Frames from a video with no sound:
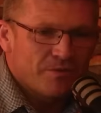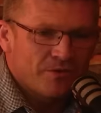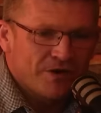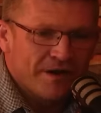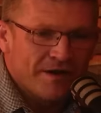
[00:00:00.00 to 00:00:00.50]

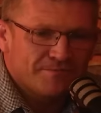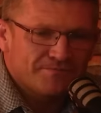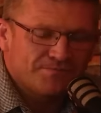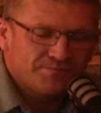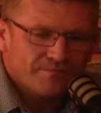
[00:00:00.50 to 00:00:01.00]
But,
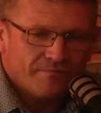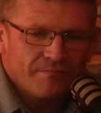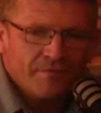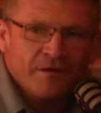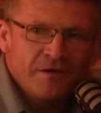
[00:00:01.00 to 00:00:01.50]
um,
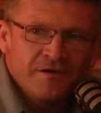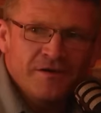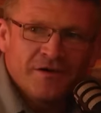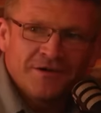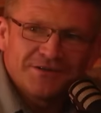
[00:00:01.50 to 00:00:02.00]

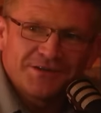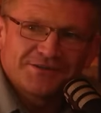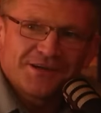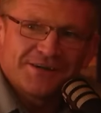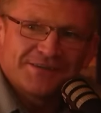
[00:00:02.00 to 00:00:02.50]

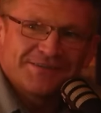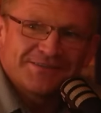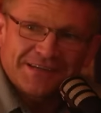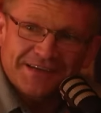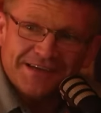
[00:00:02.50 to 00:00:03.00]
did you?
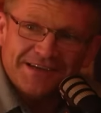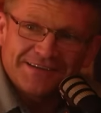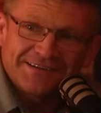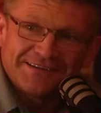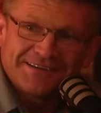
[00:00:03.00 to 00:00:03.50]

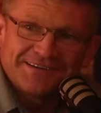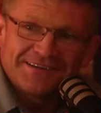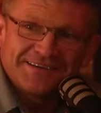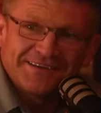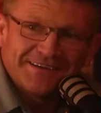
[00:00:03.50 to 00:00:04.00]
Today?
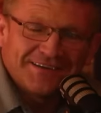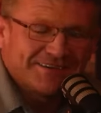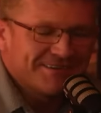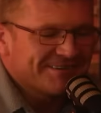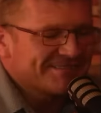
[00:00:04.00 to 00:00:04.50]

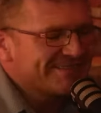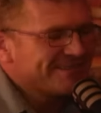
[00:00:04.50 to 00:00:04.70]
Oh, oh